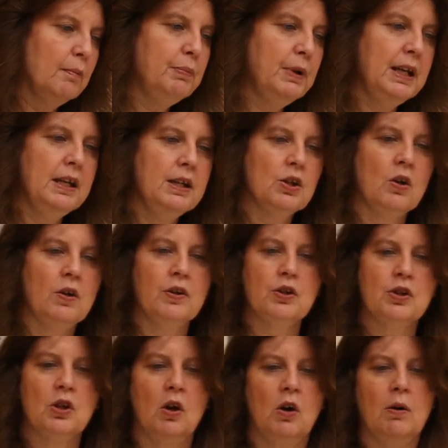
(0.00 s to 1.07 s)
bead on the
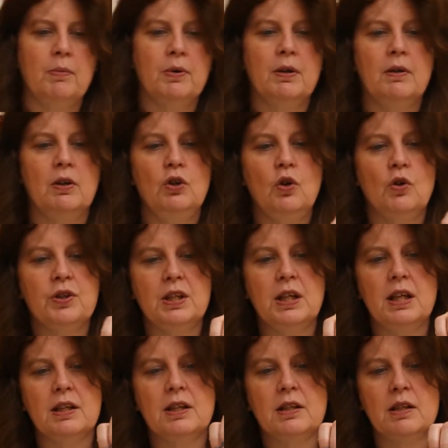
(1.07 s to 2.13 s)
top, knot
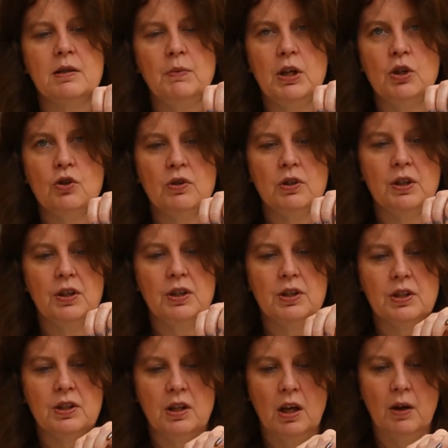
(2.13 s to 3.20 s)
it to make sure that it
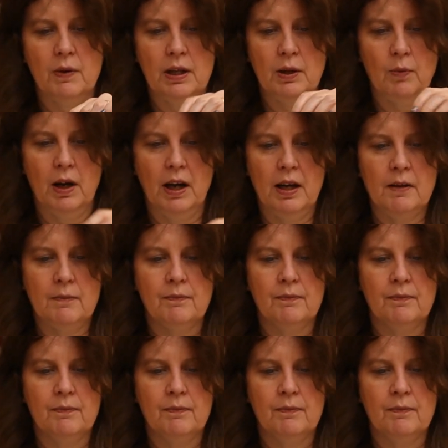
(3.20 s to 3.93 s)
doesn't go anywhere,